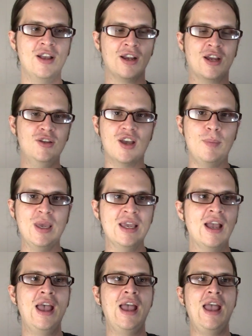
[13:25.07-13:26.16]
Can you give me
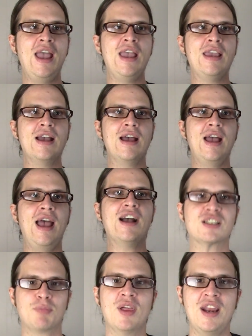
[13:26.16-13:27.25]
a
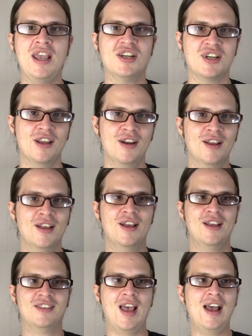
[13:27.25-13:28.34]
explanation
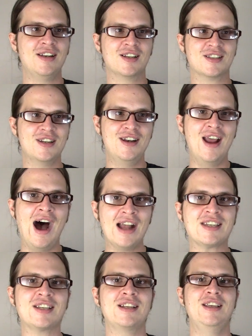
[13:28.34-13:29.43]
that does
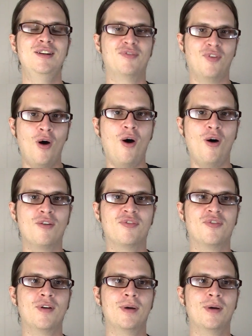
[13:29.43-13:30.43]
not involve